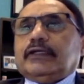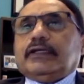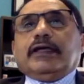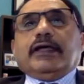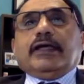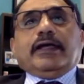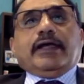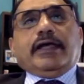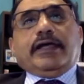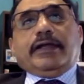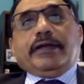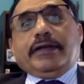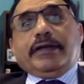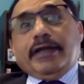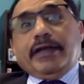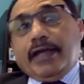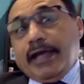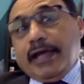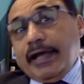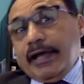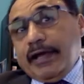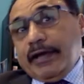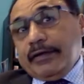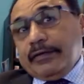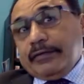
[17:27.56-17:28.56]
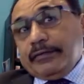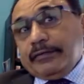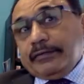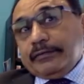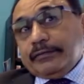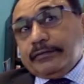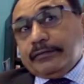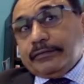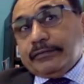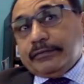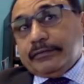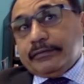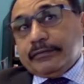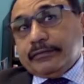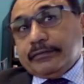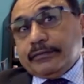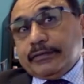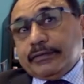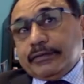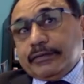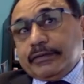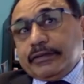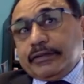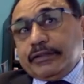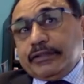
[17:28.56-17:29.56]
And now
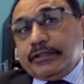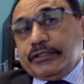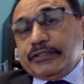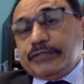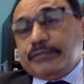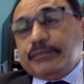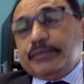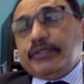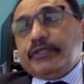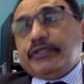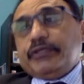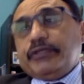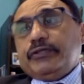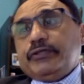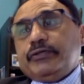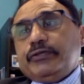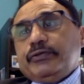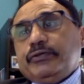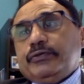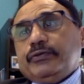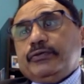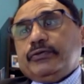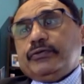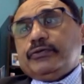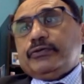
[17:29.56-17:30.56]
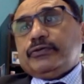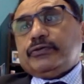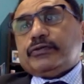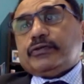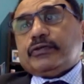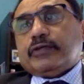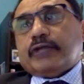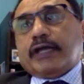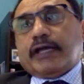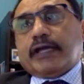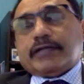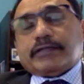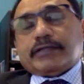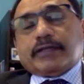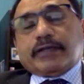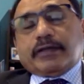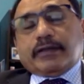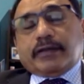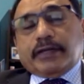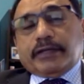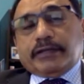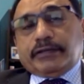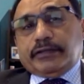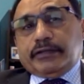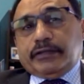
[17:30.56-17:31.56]
is being used as a
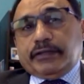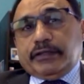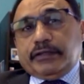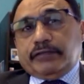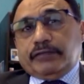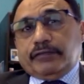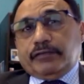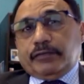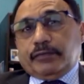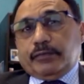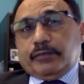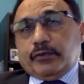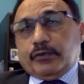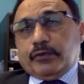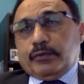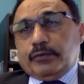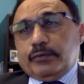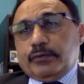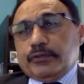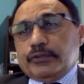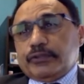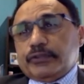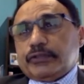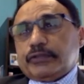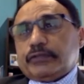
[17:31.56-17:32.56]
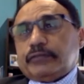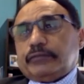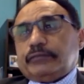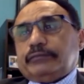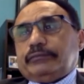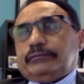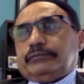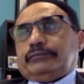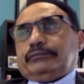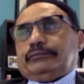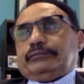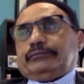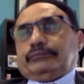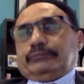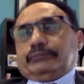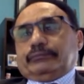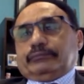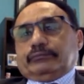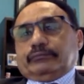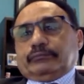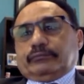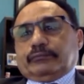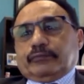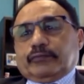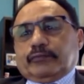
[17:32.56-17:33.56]
criteria for promotion.
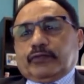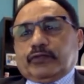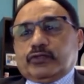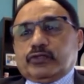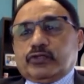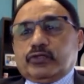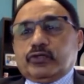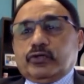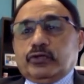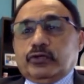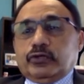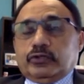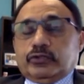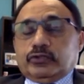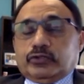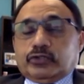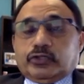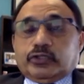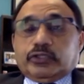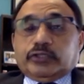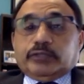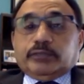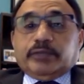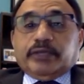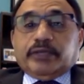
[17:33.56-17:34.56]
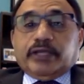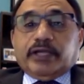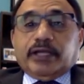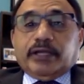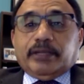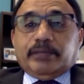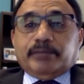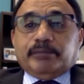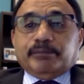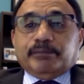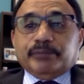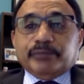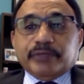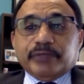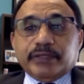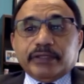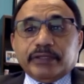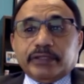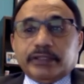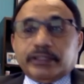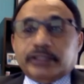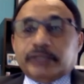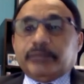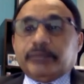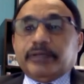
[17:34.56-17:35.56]
So it become
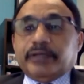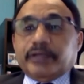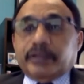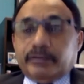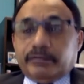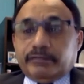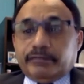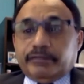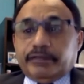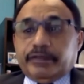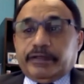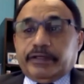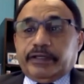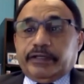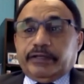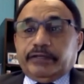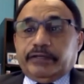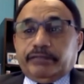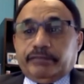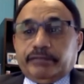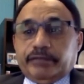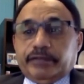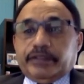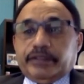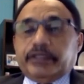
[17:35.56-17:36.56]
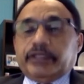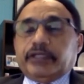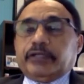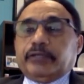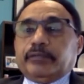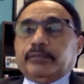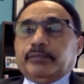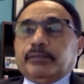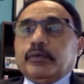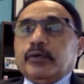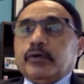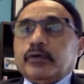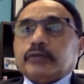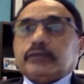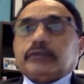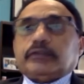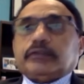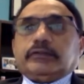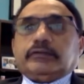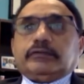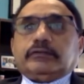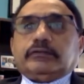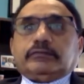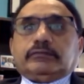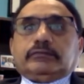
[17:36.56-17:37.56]
very, very important,
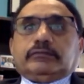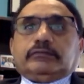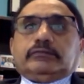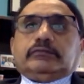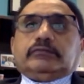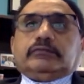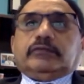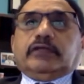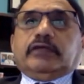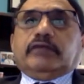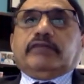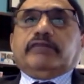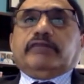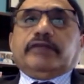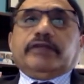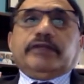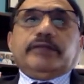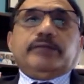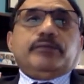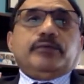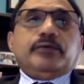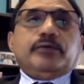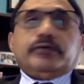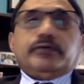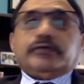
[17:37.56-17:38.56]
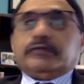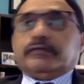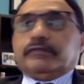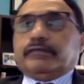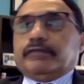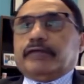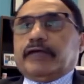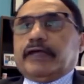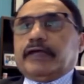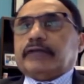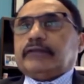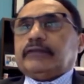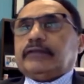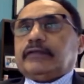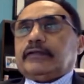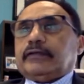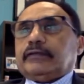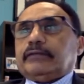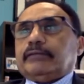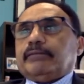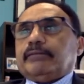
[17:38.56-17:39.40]
a very important factor.